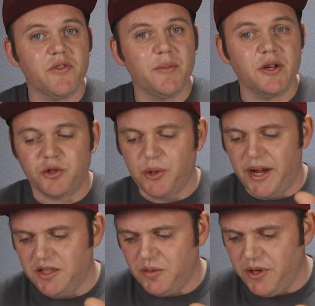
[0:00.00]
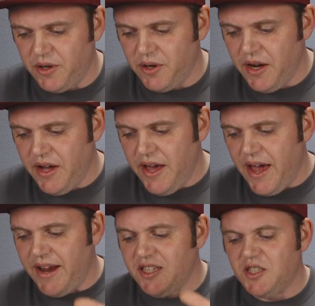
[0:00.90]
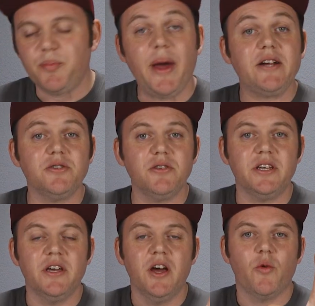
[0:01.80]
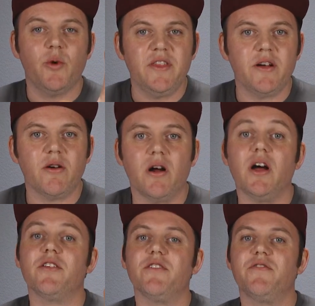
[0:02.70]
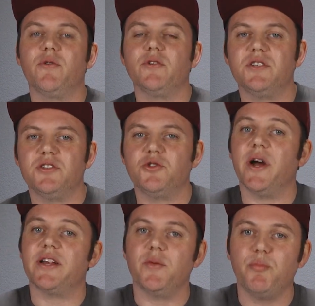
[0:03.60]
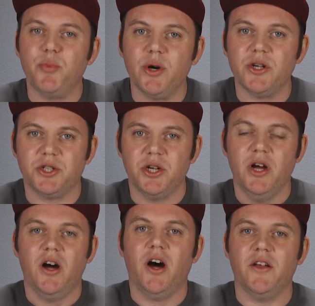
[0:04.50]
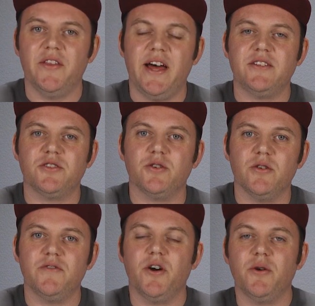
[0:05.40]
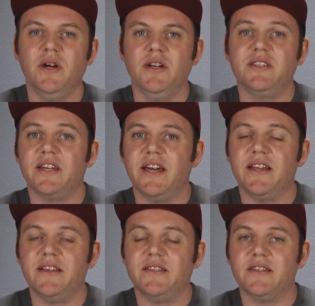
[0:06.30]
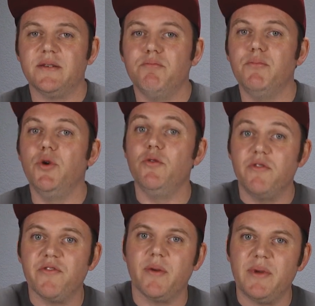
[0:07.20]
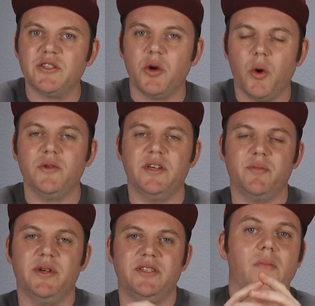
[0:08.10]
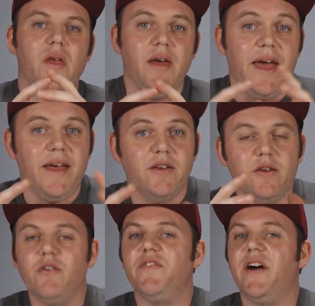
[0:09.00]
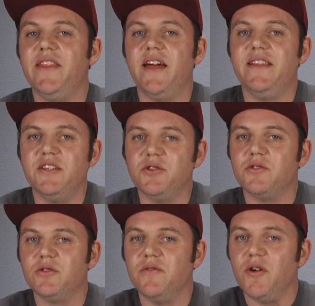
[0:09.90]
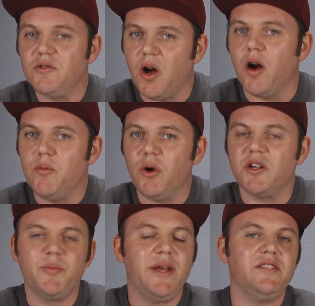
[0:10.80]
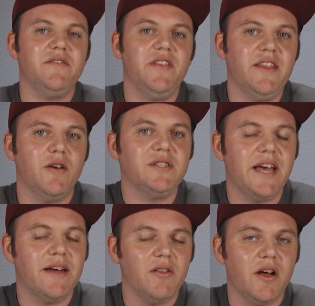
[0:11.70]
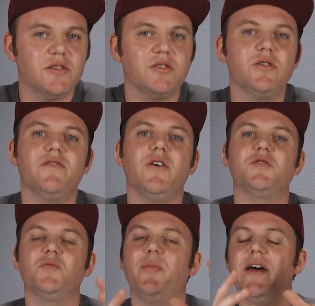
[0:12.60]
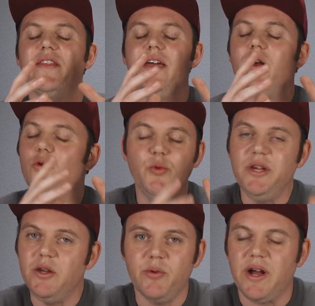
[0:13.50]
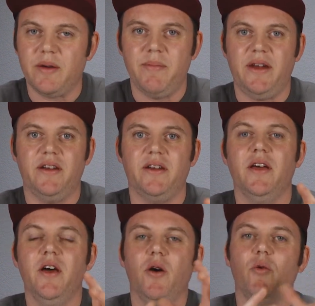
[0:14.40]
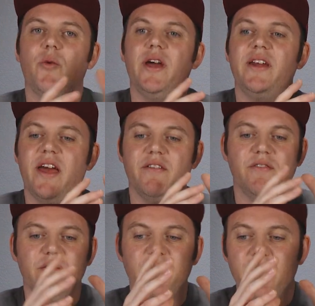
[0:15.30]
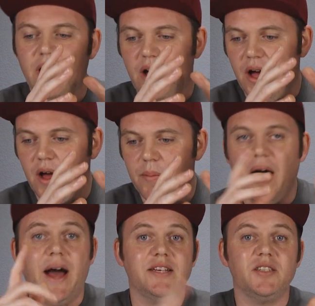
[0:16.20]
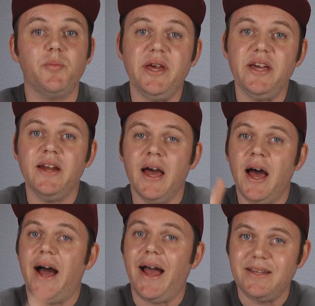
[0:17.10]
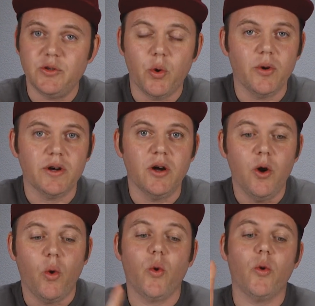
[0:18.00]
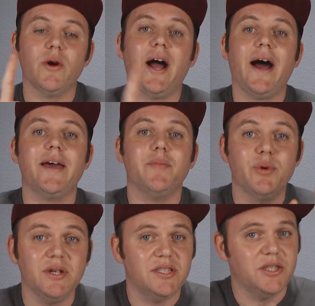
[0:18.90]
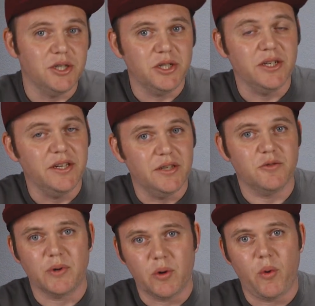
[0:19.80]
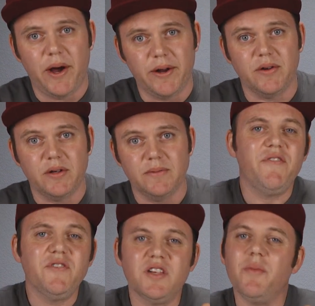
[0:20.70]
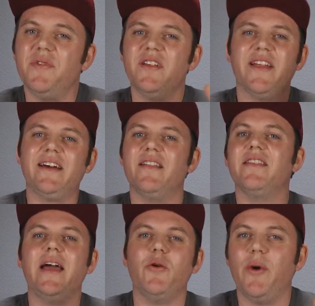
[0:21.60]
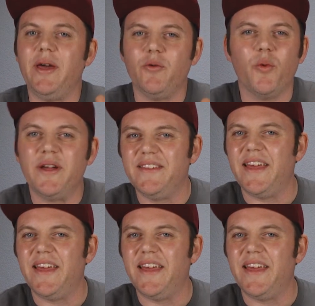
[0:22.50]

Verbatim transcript: from your transmitter and especially when there are other forces trying to push on that servo to get it to move from its holding position. You'll find that digital servos are more expensive than those analog servos, but they are really recommended whenever um, high speed, high torque, or high precision is required. But for something like a lightweight 1